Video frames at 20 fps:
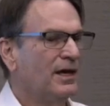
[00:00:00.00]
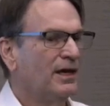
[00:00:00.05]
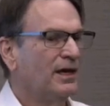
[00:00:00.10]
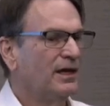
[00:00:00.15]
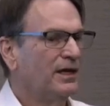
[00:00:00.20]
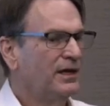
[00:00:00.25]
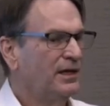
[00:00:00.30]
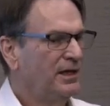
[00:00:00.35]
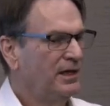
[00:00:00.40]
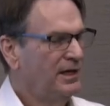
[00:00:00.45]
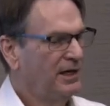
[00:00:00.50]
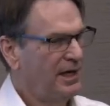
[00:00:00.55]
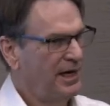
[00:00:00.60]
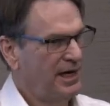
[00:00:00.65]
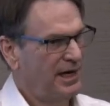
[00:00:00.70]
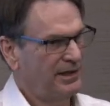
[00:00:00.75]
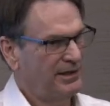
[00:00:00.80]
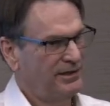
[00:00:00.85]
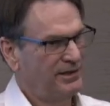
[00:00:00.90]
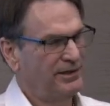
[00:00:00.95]

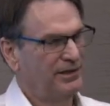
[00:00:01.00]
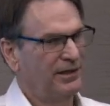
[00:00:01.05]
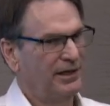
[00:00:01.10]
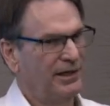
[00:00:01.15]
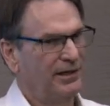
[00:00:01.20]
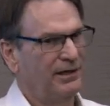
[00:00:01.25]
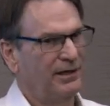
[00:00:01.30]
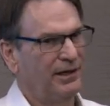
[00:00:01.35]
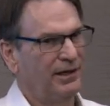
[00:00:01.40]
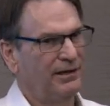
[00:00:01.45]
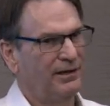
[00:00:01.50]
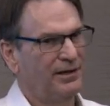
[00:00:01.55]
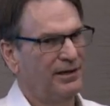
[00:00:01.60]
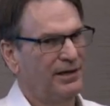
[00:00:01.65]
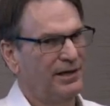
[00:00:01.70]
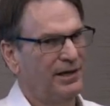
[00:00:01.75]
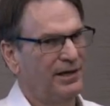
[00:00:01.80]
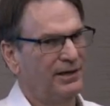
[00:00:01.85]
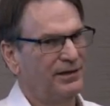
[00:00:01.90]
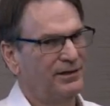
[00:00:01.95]
Yes, and
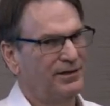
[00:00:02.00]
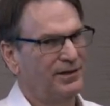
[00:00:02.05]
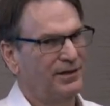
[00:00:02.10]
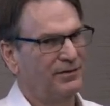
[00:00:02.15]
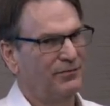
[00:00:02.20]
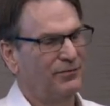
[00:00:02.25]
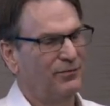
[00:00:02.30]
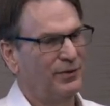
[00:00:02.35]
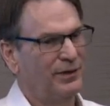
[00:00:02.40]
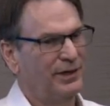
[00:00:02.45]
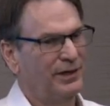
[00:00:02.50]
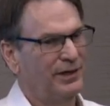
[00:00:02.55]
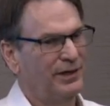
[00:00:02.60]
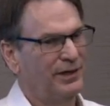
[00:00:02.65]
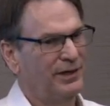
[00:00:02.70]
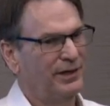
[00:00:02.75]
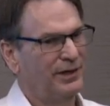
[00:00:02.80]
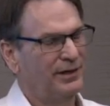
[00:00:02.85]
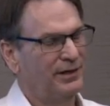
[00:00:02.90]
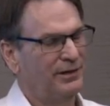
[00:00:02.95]
things that
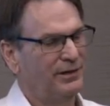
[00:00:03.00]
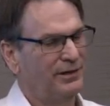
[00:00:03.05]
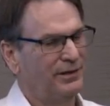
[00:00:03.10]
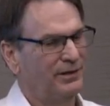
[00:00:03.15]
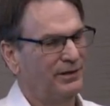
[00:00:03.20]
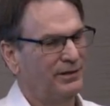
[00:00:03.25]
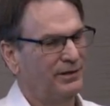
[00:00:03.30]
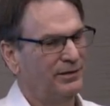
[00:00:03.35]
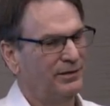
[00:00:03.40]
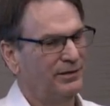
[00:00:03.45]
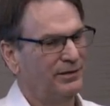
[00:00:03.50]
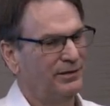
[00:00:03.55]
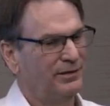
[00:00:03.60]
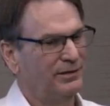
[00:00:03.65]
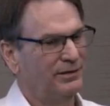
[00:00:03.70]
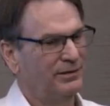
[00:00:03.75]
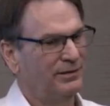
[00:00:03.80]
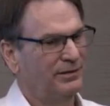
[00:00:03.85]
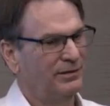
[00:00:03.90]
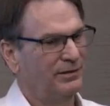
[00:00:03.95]
we,
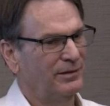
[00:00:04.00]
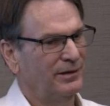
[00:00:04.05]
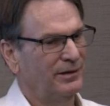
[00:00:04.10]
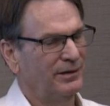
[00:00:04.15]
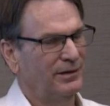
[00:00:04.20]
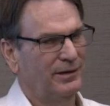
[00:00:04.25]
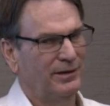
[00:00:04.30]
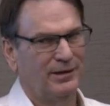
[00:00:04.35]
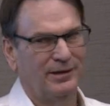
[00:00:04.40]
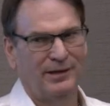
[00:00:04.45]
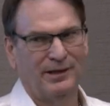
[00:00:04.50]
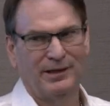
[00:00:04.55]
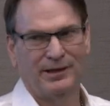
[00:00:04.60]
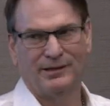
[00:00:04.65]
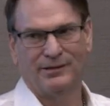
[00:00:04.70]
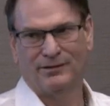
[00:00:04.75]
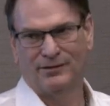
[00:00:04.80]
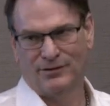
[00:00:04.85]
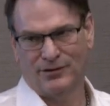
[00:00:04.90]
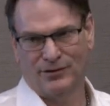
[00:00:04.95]

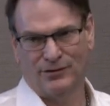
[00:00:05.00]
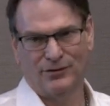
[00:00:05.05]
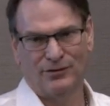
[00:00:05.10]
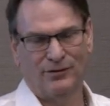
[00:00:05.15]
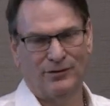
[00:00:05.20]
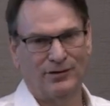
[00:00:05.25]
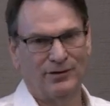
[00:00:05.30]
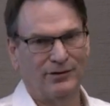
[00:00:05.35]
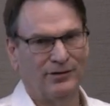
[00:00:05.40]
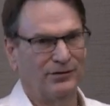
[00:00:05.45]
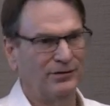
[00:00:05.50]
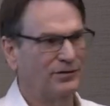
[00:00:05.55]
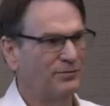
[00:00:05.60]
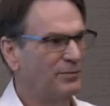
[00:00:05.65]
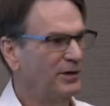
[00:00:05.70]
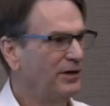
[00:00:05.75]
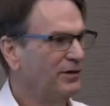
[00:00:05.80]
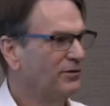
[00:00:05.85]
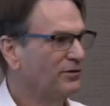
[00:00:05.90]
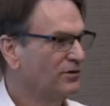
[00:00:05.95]
again, the earlier
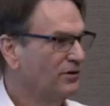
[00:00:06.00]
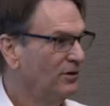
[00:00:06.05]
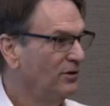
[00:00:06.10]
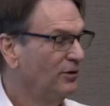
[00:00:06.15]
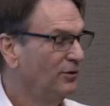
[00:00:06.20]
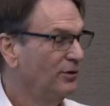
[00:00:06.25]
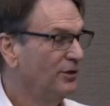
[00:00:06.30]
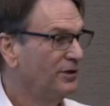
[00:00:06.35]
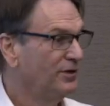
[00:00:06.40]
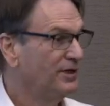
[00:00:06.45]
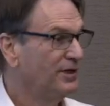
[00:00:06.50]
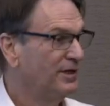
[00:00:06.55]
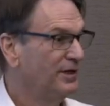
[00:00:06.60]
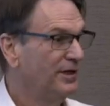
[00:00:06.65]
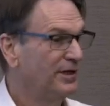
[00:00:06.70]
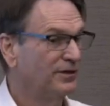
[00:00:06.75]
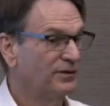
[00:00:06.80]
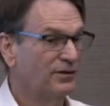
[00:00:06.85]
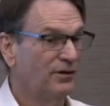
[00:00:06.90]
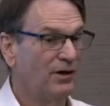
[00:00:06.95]
speakers alluded to
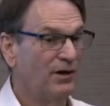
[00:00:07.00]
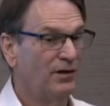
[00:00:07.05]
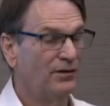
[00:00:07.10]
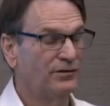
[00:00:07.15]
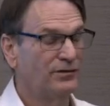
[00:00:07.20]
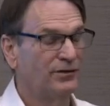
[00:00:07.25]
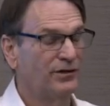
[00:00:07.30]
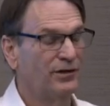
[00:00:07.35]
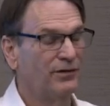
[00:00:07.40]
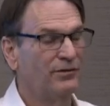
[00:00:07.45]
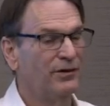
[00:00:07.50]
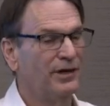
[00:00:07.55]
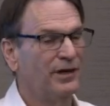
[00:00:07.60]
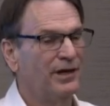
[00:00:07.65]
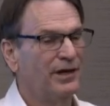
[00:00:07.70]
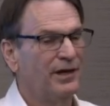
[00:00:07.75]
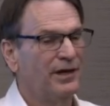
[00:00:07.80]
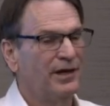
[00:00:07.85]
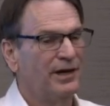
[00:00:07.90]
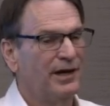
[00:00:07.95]
this also,
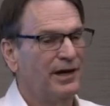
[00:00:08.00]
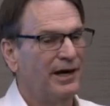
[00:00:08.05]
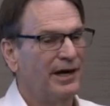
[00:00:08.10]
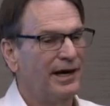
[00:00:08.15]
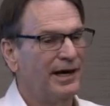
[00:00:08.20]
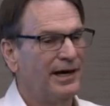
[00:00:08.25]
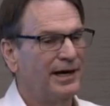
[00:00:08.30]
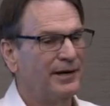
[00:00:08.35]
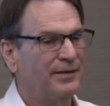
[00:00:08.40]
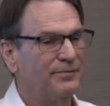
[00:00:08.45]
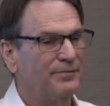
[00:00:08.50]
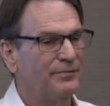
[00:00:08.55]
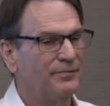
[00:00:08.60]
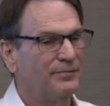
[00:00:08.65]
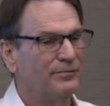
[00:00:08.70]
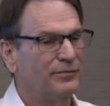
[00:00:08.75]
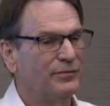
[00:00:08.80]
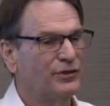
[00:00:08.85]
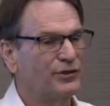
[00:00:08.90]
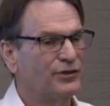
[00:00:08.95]

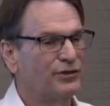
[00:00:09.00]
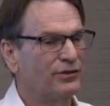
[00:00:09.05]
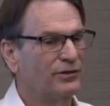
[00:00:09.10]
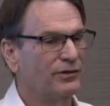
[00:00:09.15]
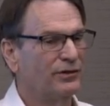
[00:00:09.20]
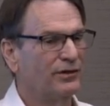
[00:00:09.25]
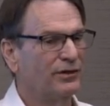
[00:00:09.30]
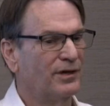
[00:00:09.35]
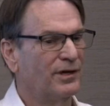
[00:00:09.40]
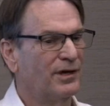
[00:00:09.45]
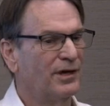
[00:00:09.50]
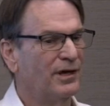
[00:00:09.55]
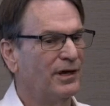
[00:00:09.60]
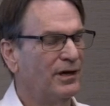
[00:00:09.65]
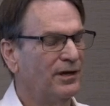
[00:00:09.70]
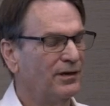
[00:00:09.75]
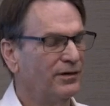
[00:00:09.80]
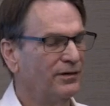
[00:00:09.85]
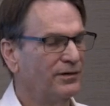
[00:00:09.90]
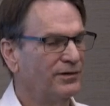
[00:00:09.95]
certain
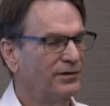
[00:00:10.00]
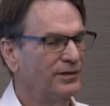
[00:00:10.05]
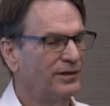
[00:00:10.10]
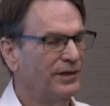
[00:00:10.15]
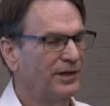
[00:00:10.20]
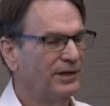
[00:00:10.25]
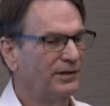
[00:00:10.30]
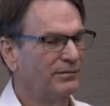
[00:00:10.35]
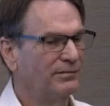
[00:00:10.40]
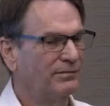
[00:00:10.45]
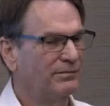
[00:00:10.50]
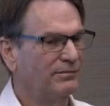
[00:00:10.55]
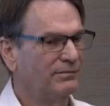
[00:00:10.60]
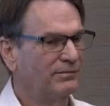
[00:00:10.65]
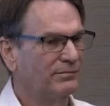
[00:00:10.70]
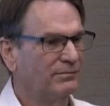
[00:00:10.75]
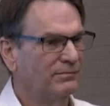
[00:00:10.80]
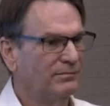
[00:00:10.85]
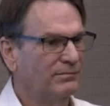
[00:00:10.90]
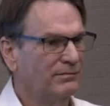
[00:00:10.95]
colors that
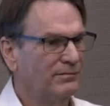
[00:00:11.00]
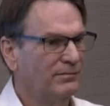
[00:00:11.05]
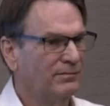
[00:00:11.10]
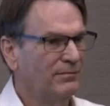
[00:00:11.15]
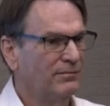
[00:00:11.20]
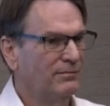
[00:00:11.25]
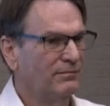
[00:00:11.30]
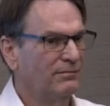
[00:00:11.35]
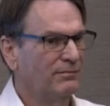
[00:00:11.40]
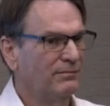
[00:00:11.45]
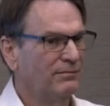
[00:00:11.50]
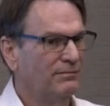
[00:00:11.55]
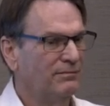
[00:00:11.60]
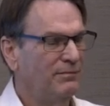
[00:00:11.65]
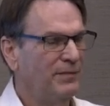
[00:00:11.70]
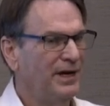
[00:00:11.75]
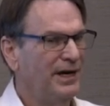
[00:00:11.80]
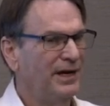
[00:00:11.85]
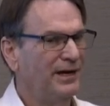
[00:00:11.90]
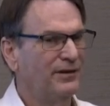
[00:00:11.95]

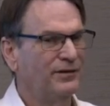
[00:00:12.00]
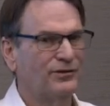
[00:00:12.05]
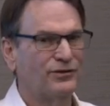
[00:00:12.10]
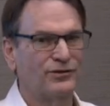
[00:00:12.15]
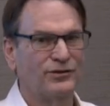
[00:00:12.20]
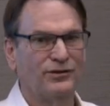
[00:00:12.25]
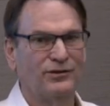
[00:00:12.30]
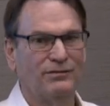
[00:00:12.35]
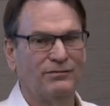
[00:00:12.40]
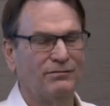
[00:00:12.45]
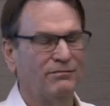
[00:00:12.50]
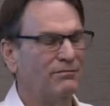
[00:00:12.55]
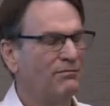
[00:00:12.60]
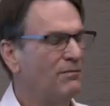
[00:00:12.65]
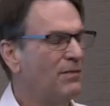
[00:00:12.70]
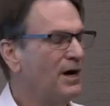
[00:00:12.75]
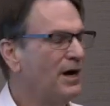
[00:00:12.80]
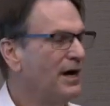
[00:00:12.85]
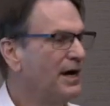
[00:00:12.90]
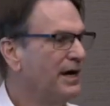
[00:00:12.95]
made a certain
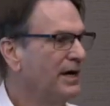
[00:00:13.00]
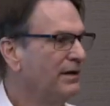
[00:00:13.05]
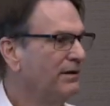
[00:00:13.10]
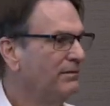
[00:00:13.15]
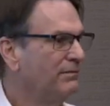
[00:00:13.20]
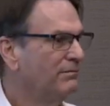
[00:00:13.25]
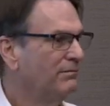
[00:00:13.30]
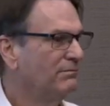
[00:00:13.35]
mine